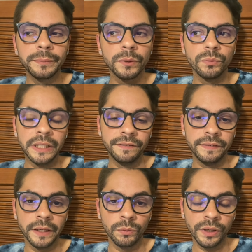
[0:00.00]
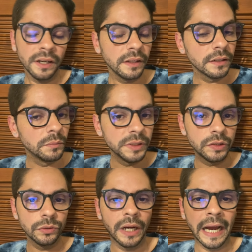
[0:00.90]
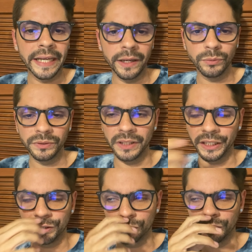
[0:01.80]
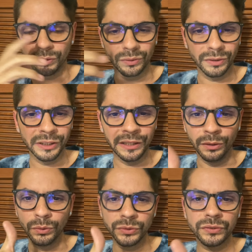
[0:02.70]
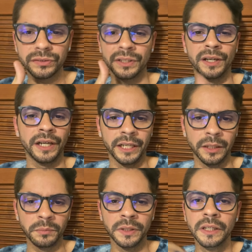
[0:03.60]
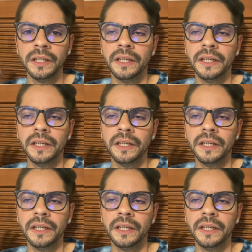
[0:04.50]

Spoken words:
But if they were a little bit too high, I would like lose time.